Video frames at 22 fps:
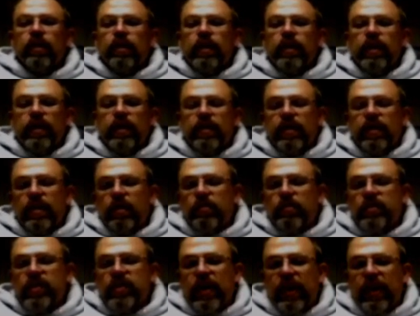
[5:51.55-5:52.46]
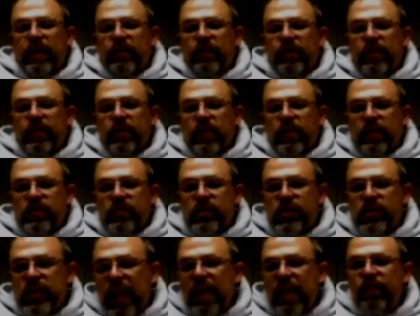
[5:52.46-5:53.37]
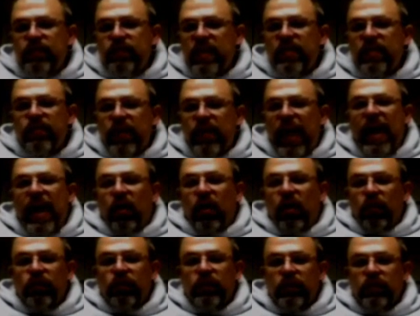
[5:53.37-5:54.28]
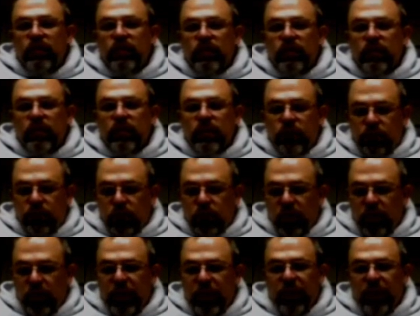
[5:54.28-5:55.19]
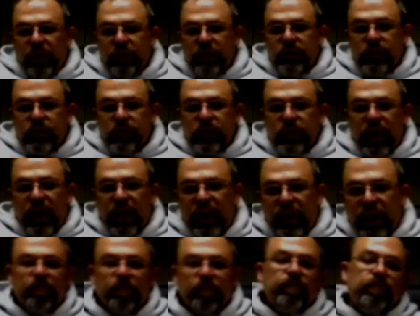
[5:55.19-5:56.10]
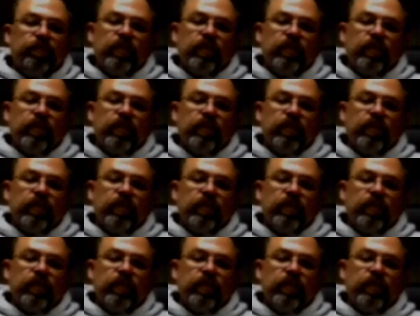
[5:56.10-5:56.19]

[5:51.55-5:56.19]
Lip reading: it was kind of a safety valve for American society.